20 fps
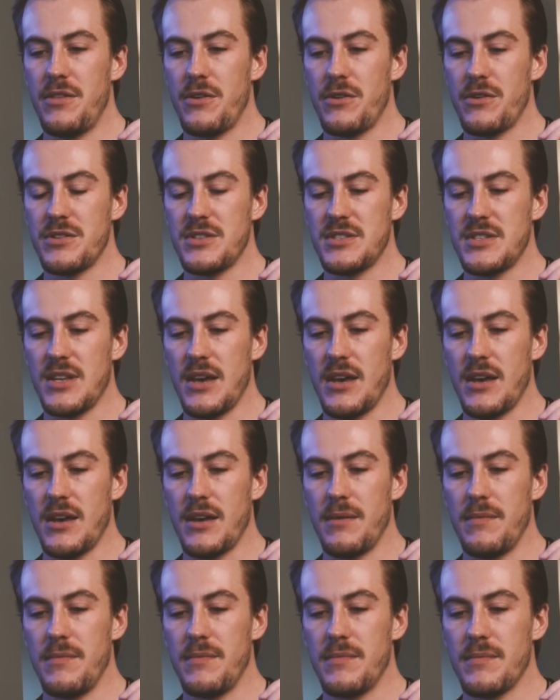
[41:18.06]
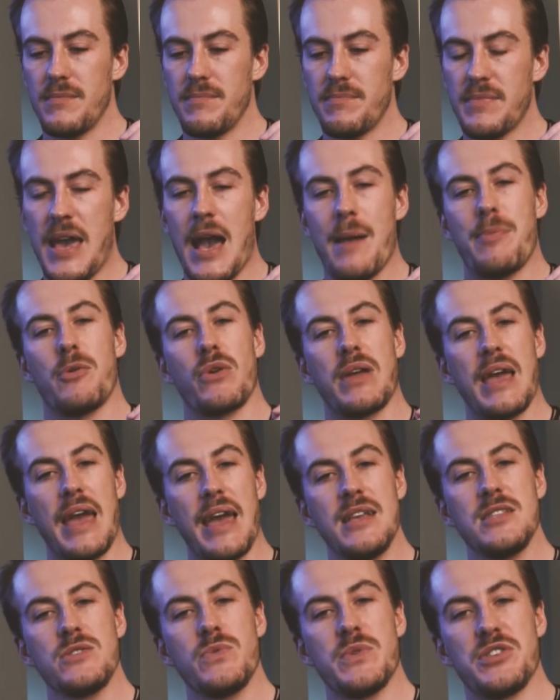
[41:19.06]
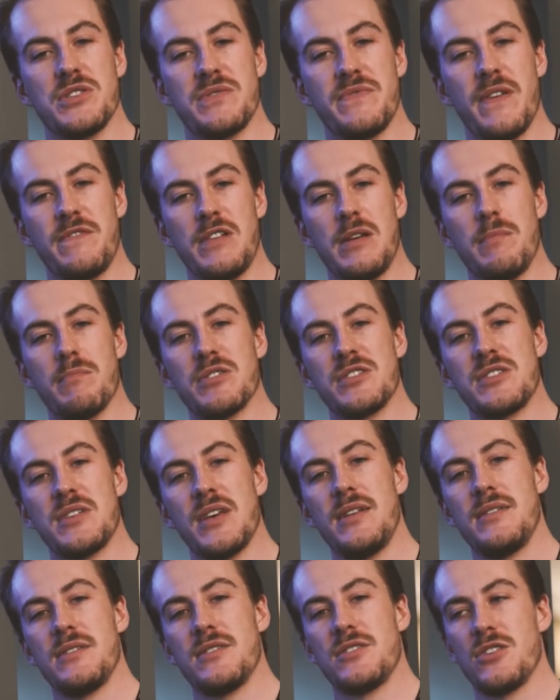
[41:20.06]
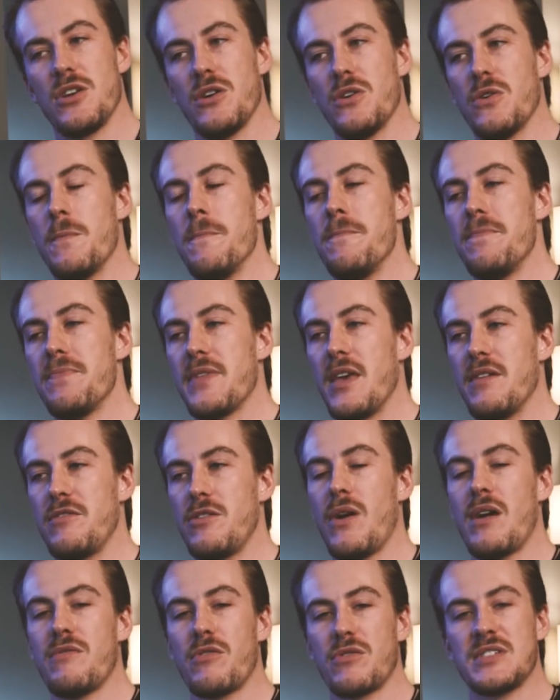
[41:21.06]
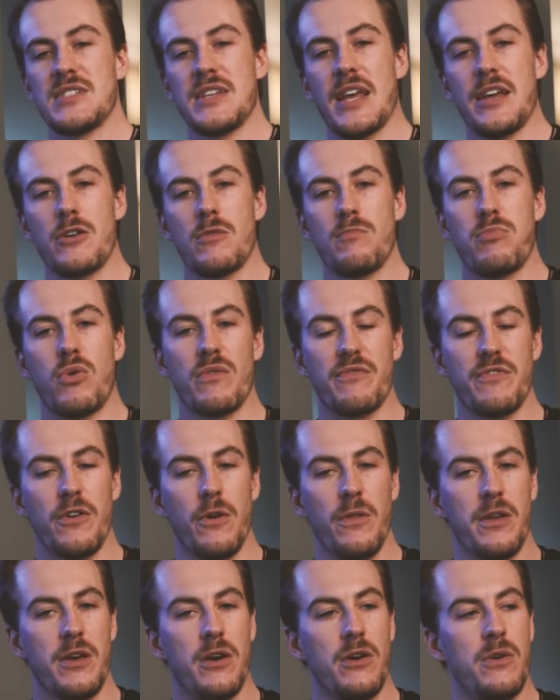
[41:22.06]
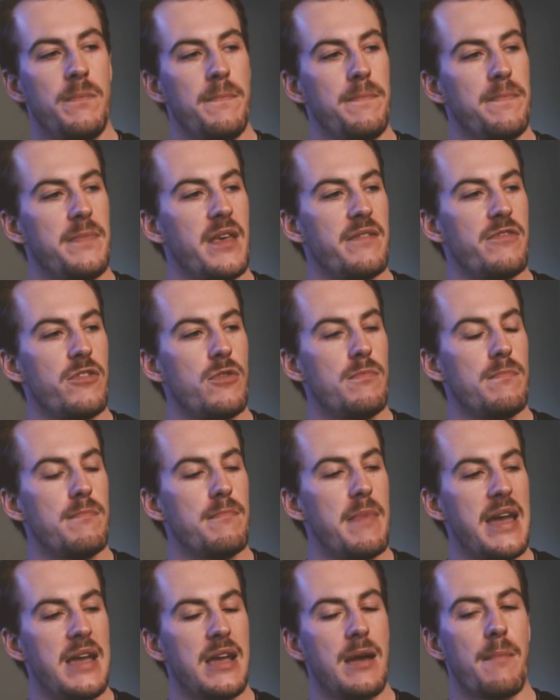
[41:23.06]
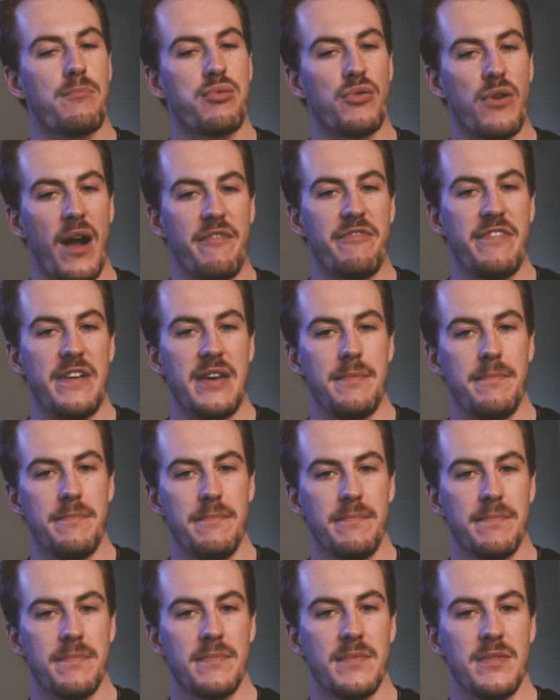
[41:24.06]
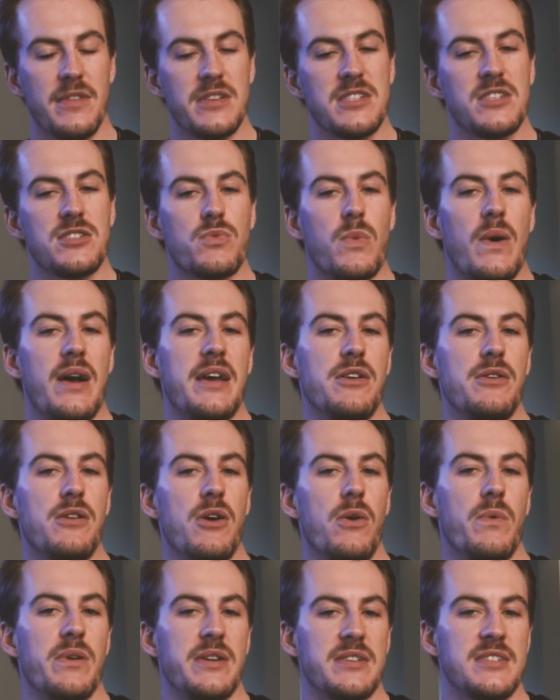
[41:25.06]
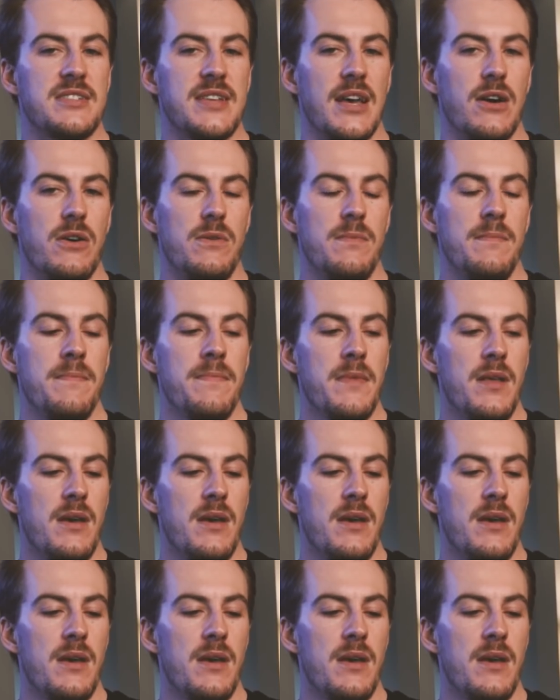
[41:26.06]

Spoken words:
there's capital gains, which is 15%. So if you have a standard portfolio, if you make profit, this is why you don't want to sell.